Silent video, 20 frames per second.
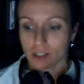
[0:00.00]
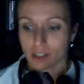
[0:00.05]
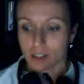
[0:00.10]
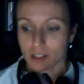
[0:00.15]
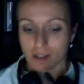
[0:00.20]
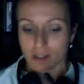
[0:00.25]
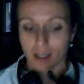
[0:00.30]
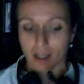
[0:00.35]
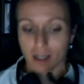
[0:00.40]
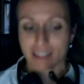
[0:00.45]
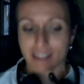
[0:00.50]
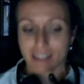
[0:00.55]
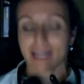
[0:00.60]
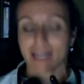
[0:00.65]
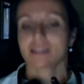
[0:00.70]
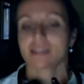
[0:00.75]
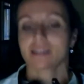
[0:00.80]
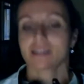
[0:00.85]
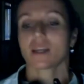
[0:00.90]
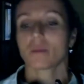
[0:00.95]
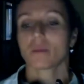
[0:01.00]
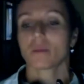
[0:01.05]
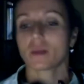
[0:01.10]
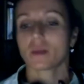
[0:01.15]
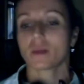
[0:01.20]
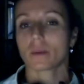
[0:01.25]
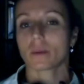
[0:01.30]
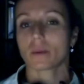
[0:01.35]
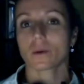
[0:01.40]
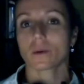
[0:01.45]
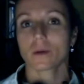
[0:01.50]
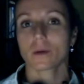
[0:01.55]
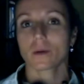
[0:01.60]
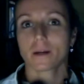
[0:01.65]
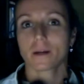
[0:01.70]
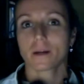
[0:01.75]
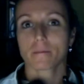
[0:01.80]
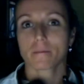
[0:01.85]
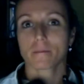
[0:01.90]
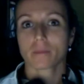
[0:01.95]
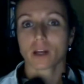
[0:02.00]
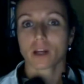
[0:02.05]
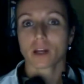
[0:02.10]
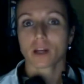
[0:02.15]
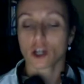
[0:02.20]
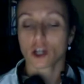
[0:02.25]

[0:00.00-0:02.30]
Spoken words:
which is a dance that people